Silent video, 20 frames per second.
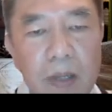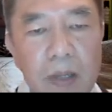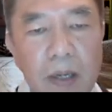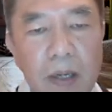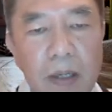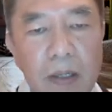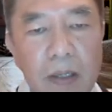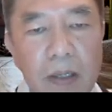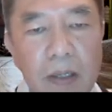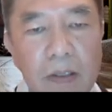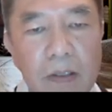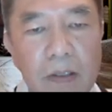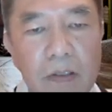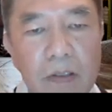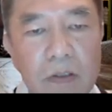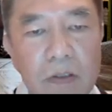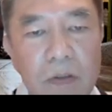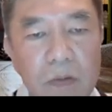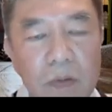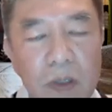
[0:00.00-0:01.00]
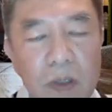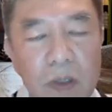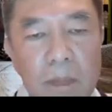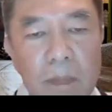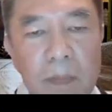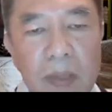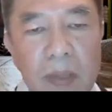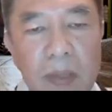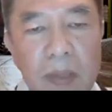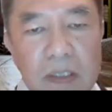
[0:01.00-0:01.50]
it is so
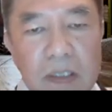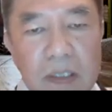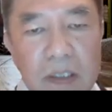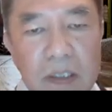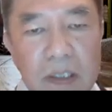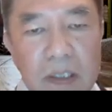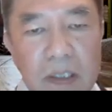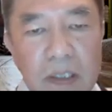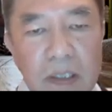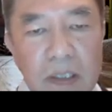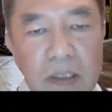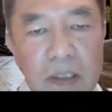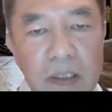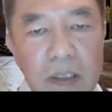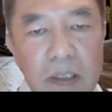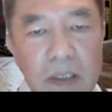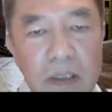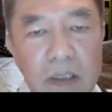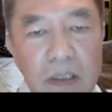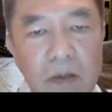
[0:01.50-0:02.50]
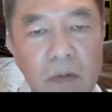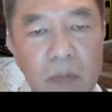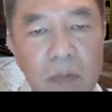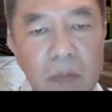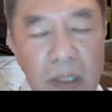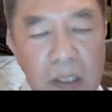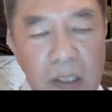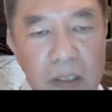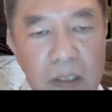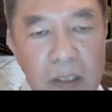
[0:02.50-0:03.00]
immensely
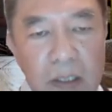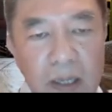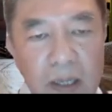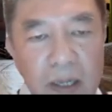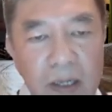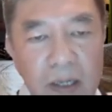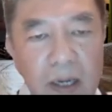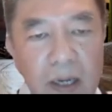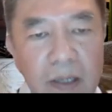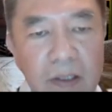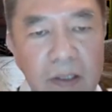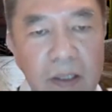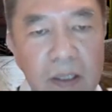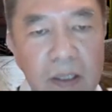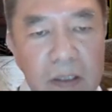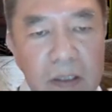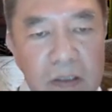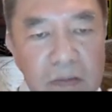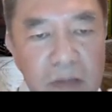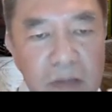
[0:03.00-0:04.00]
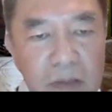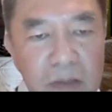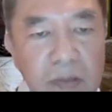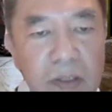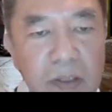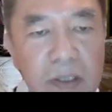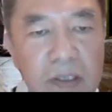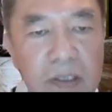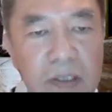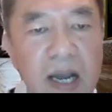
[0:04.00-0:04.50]
great that I think that's why
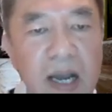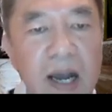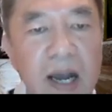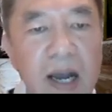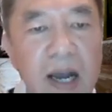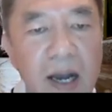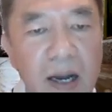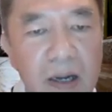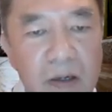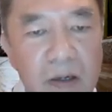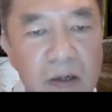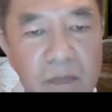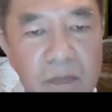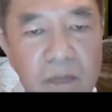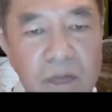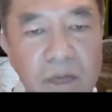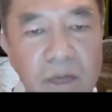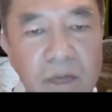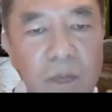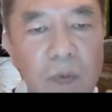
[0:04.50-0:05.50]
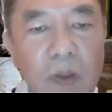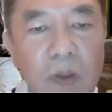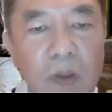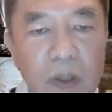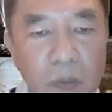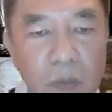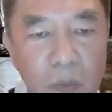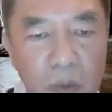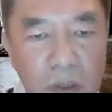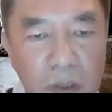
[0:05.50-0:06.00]
it's hard for worldly
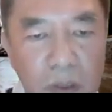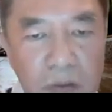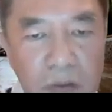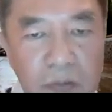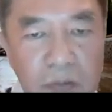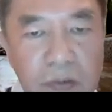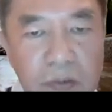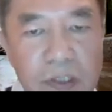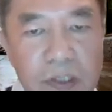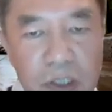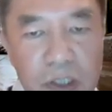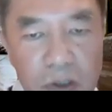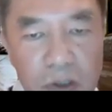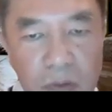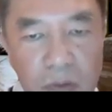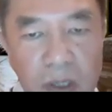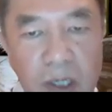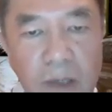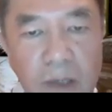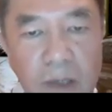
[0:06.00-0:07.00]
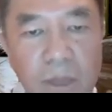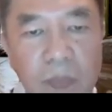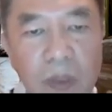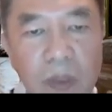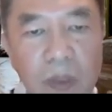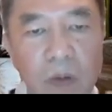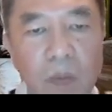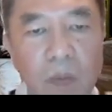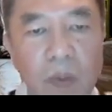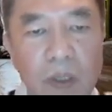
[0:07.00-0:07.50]
word to describe
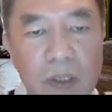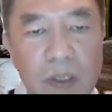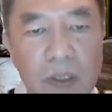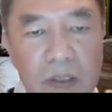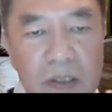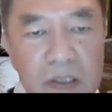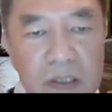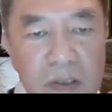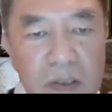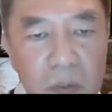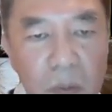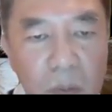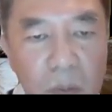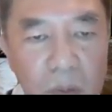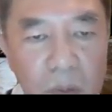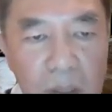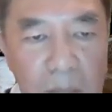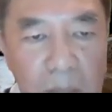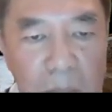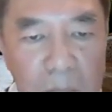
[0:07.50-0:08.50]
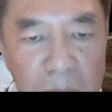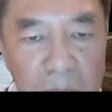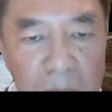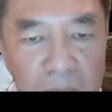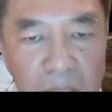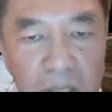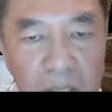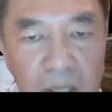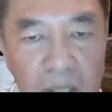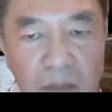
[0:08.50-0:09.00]
what is the
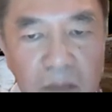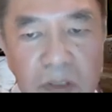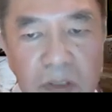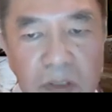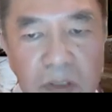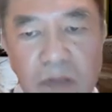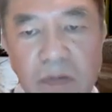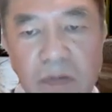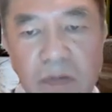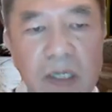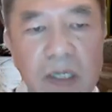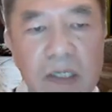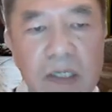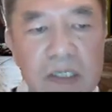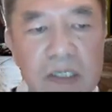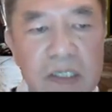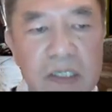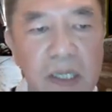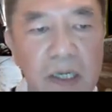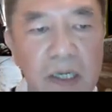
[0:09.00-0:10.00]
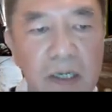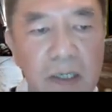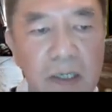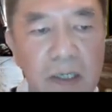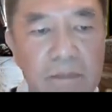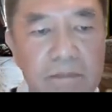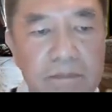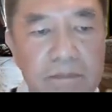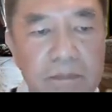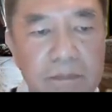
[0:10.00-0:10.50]
meaning of this great understanding.
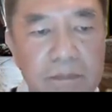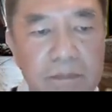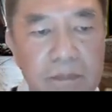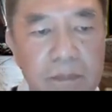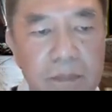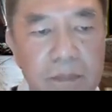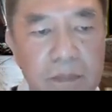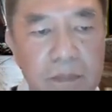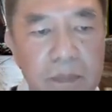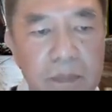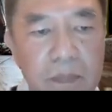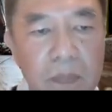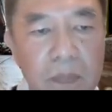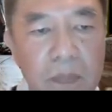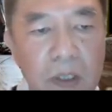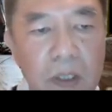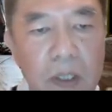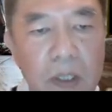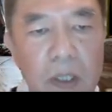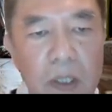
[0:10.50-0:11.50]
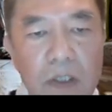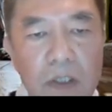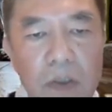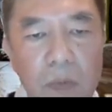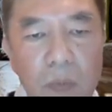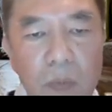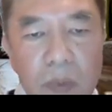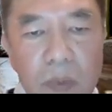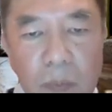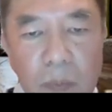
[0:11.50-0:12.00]

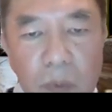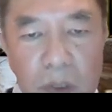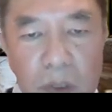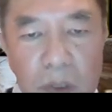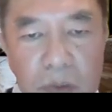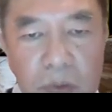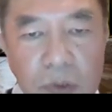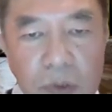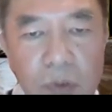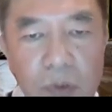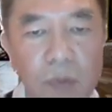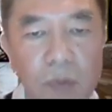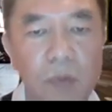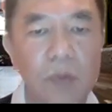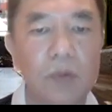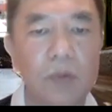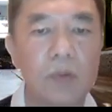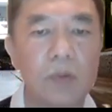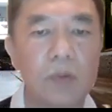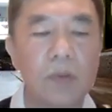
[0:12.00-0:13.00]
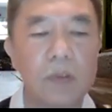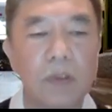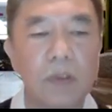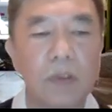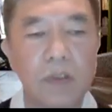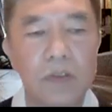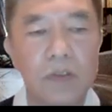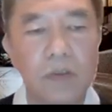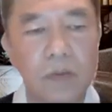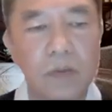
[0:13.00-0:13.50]
So then what to do?
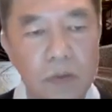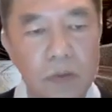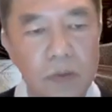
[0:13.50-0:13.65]
So to